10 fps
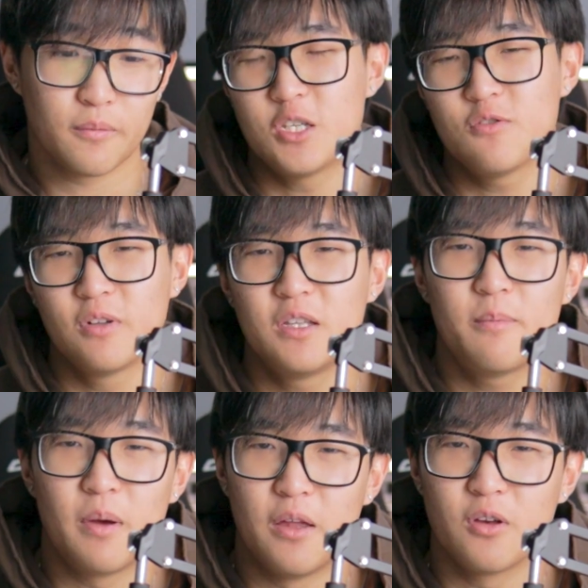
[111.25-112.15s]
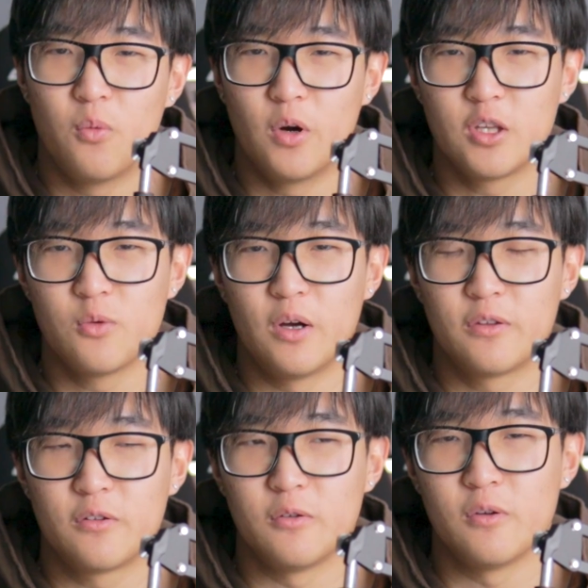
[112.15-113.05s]
It just really depends on what you
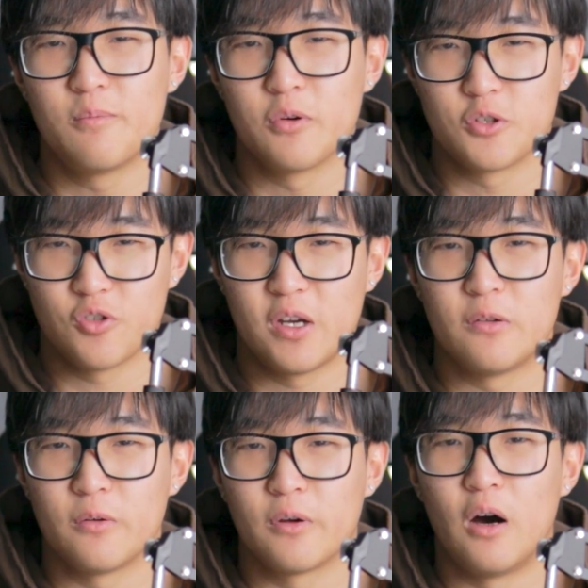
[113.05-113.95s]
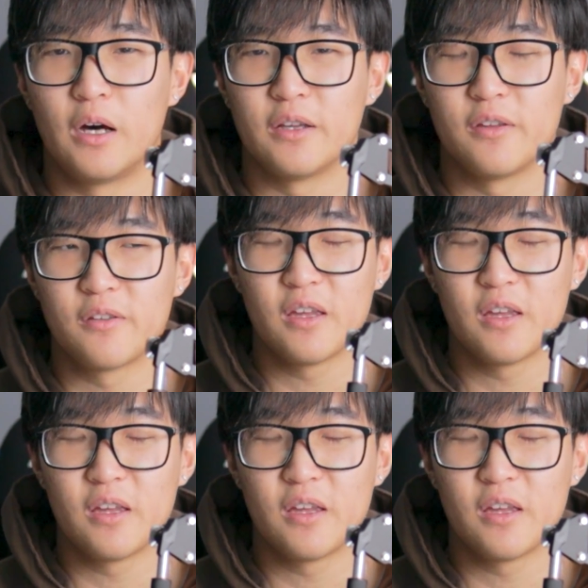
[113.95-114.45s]
want to portray to your audience.